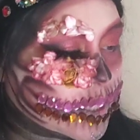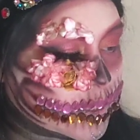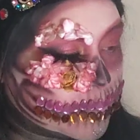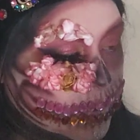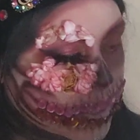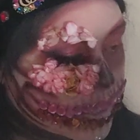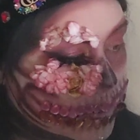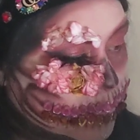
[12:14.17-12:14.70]

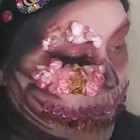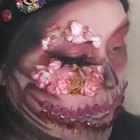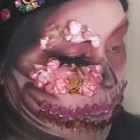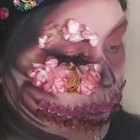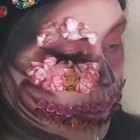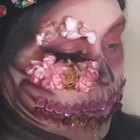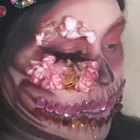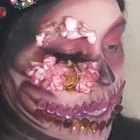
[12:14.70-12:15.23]
Cosmetics
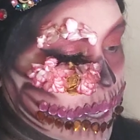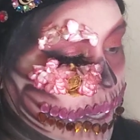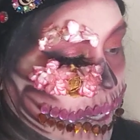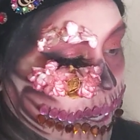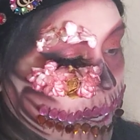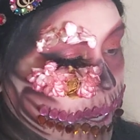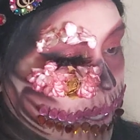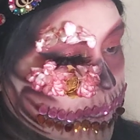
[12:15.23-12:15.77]
palette.
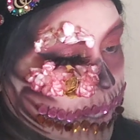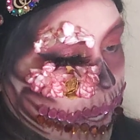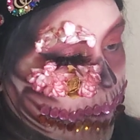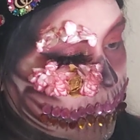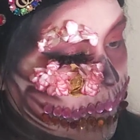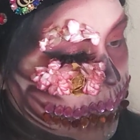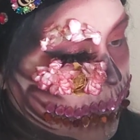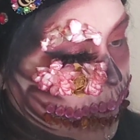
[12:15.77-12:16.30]
And
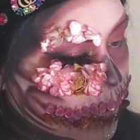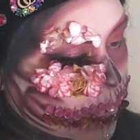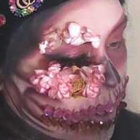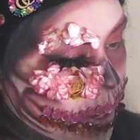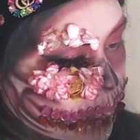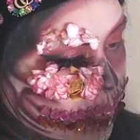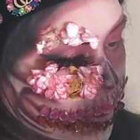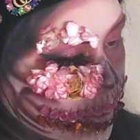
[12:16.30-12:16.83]
I'm gonna be
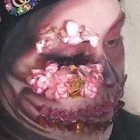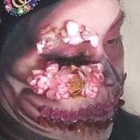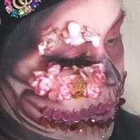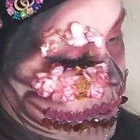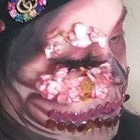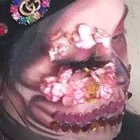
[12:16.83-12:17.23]
grabbing